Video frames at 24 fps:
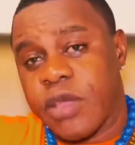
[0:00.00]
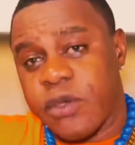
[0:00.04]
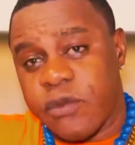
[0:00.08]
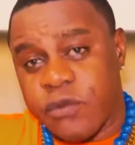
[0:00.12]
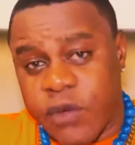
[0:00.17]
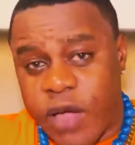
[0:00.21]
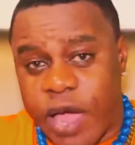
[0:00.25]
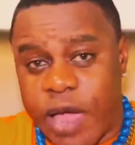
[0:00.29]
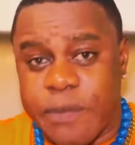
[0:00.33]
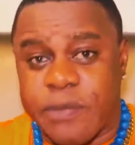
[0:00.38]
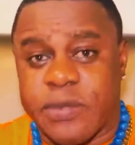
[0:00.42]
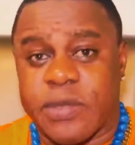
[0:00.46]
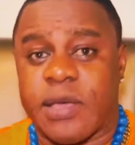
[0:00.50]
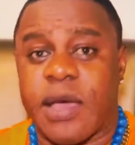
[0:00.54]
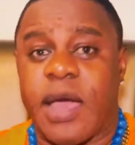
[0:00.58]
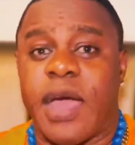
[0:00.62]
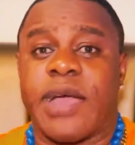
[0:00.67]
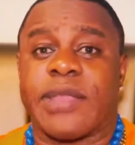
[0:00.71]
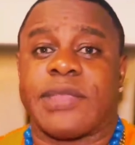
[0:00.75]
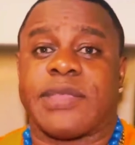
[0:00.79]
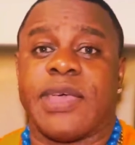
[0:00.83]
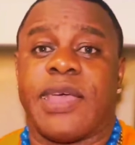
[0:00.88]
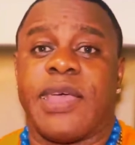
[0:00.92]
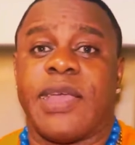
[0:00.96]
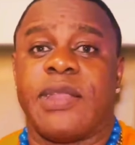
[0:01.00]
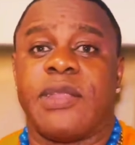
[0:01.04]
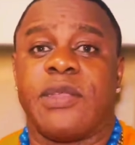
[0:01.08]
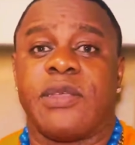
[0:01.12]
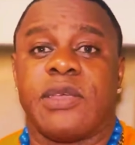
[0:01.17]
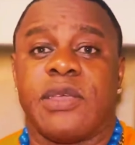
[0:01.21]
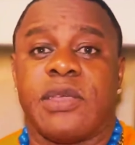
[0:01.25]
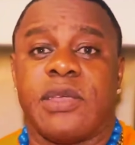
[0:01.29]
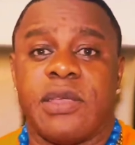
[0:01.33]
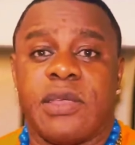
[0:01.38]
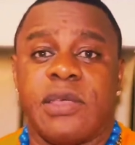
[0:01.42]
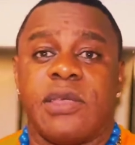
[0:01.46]
Vybz Kartel
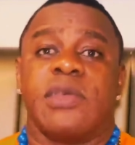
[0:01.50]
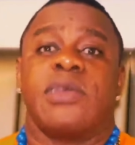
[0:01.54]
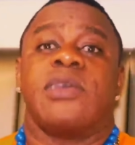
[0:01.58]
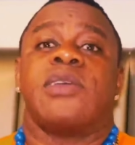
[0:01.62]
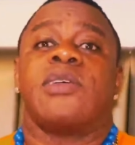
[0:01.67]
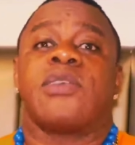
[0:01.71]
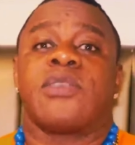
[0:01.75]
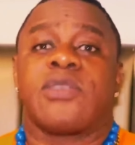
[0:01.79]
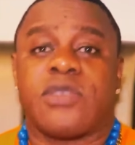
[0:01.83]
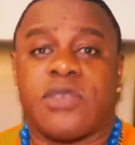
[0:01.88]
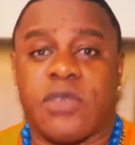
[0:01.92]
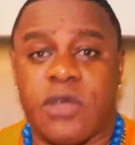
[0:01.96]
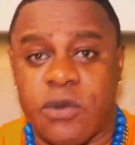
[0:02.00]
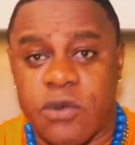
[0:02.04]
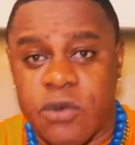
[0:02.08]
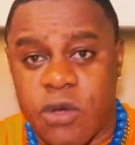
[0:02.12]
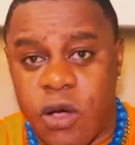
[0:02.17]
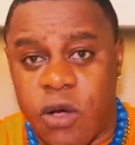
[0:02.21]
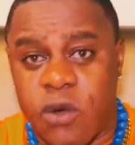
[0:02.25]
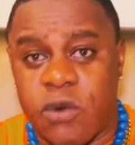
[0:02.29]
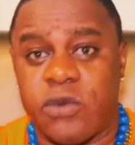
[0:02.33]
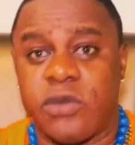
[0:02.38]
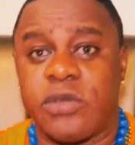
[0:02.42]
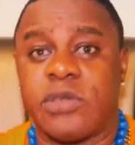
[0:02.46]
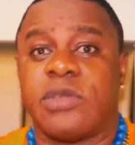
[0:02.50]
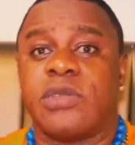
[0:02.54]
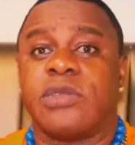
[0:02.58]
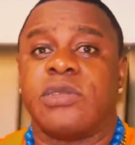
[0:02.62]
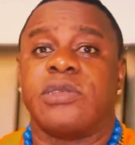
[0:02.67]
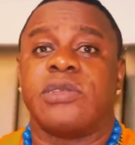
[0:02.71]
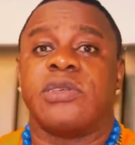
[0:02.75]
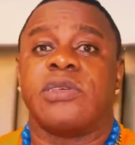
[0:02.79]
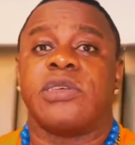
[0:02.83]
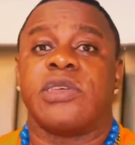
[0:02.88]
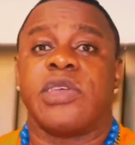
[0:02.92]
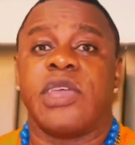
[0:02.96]
surround
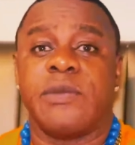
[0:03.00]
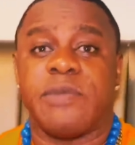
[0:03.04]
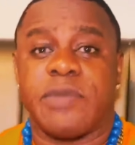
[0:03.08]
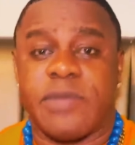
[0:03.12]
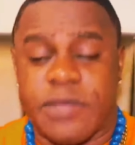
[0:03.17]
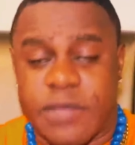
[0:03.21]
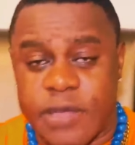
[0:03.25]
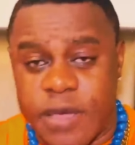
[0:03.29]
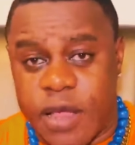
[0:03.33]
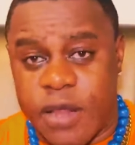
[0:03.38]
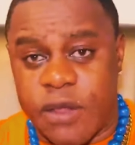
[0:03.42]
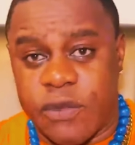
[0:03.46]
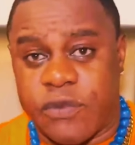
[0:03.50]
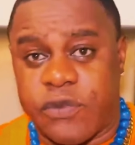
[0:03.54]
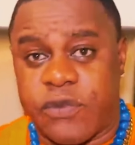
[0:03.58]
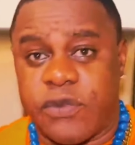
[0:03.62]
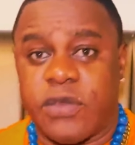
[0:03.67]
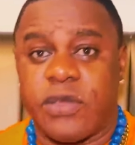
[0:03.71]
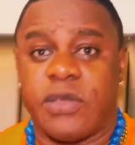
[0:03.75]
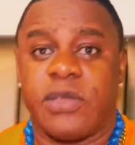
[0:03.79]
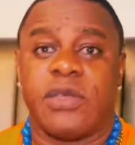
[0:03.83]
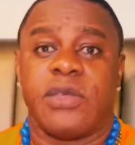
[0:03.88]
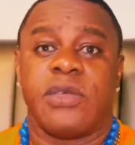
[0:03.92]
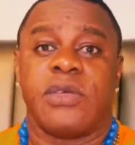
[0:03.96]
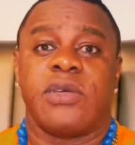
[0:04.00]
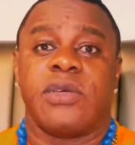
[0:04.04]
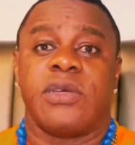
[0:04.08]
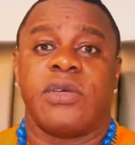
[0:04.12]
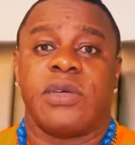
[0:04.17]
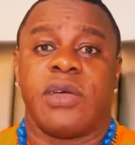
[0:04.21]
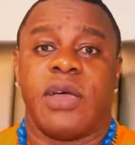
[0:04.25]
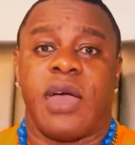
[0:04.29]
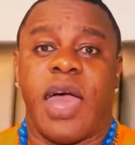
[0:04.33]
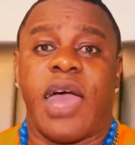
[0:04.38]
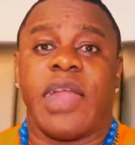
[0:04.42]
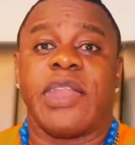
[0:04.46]
himself
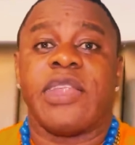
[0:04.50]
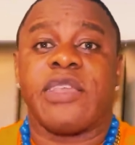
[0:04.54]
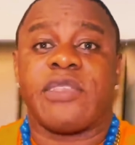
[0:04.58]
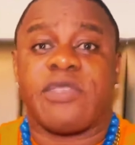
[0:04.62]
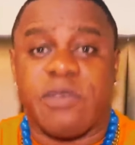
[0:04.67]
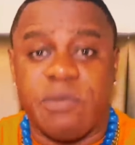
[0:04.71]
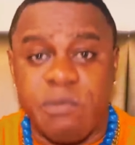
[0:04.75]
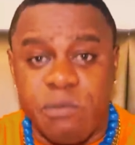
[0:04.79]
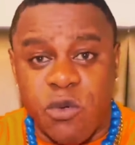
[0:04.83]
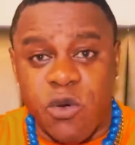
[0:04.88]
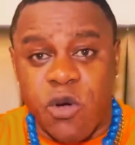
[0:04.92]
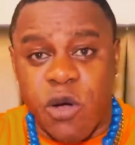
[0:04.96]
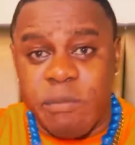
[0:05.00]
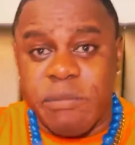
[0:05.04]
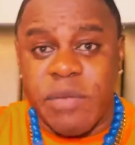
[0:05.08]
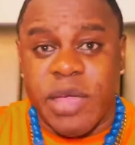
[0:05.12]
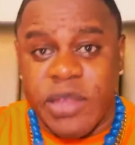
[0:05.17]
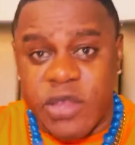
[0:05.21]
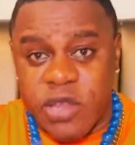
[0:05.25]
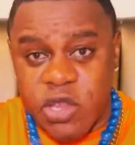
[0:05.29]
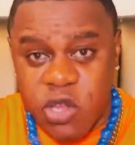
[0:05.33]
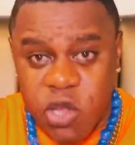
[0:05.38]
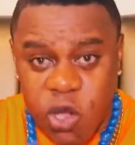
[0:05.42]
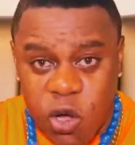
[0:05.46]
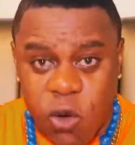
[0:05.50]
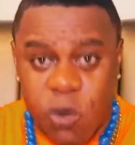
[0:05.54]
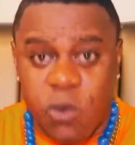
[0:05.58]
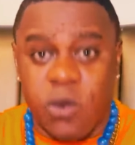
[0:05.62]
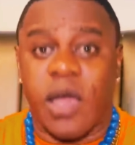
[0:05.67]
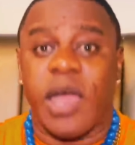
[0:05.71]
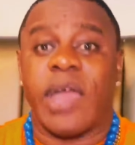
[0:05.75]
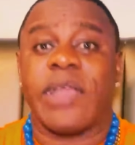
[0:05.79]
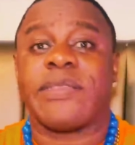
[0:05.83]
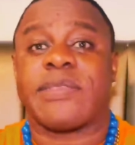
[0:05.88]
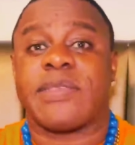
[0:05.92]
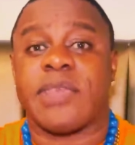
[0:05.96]
at this moment now
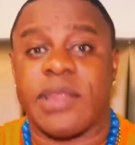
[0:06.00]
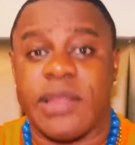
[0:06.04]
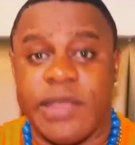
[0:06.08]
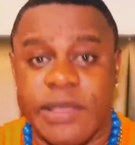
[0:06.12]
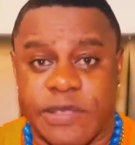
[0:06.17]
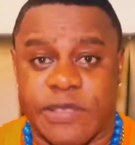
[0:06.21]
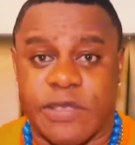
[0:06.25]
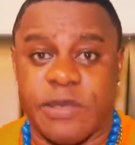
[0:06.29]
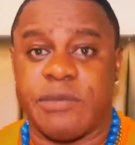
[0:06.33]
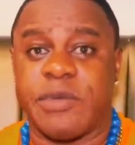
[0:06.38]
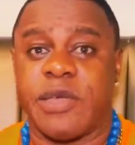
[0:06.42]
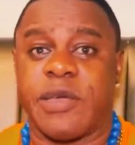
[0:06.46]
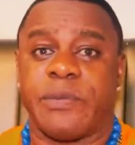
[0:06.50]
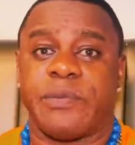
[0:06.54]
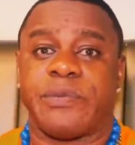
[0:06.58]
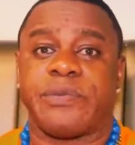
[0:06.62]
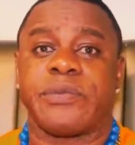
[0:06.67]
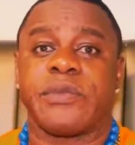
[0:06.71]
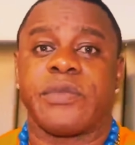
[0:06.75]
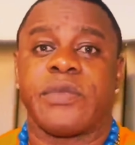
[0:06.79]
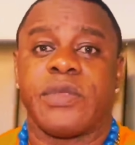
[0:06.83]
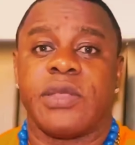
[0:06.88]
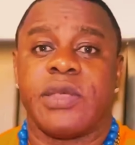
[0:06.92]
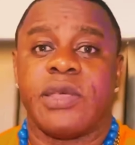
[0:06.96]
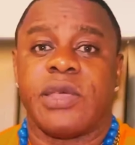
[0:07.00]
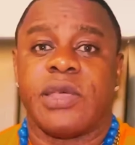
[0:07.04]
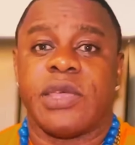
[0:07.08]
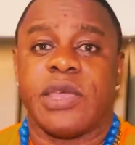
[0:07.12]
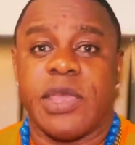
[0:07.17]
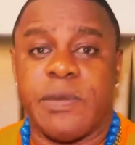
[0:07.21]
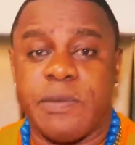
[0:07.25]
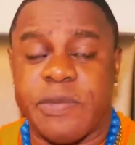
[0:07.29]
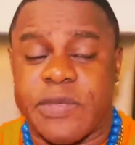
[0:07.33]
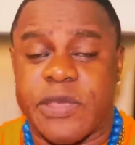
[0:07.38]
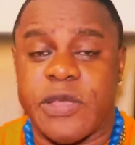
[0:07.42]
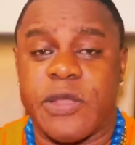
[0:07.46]
and say, listen me,
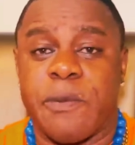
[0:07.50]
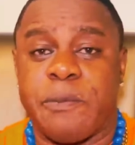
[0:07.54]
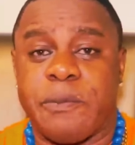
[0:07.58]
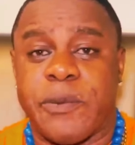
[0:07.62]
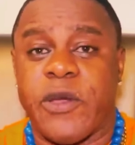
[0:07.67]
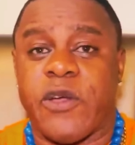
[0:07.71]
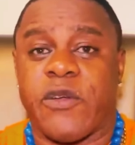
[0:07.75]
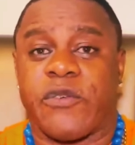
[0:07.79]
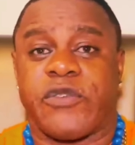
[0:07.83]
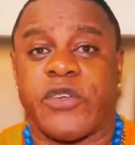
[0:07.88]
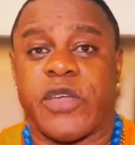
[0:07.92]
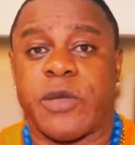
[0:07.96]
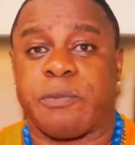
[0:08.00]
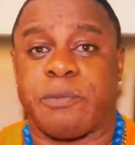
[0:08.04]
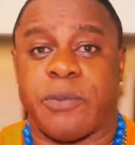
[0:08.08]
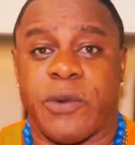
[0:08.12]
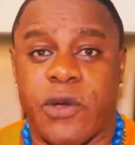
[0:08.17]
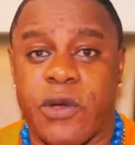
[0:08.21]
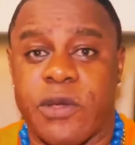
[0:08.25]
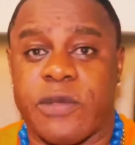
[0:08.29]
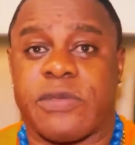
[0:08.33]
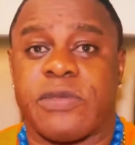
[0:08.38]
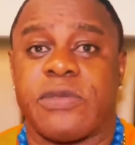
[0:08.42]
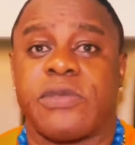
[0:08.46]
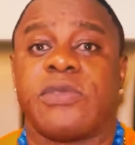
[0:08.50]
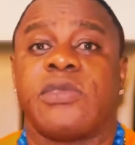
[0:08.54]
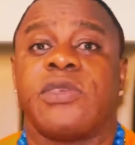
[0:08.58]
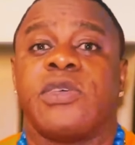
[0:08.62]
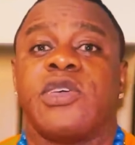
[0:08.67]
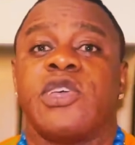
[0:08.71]
him see the perfect person